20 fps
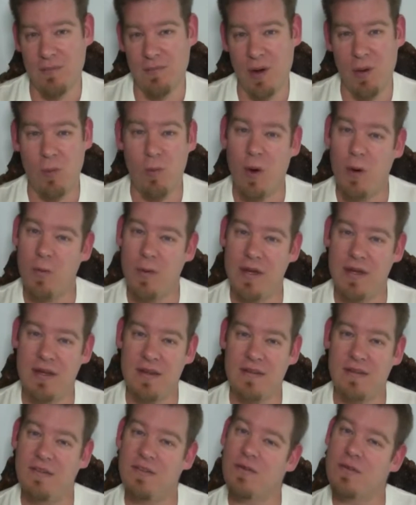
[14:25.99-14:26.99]
But what we
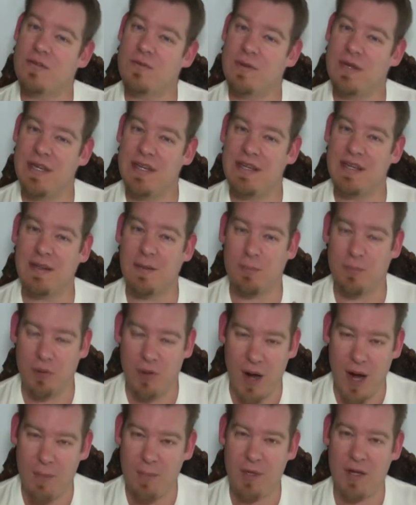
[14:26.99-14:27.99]
need to do is we need to get the
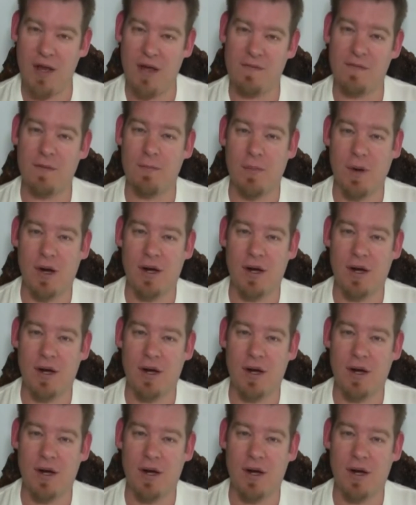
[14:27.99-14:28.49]
property off the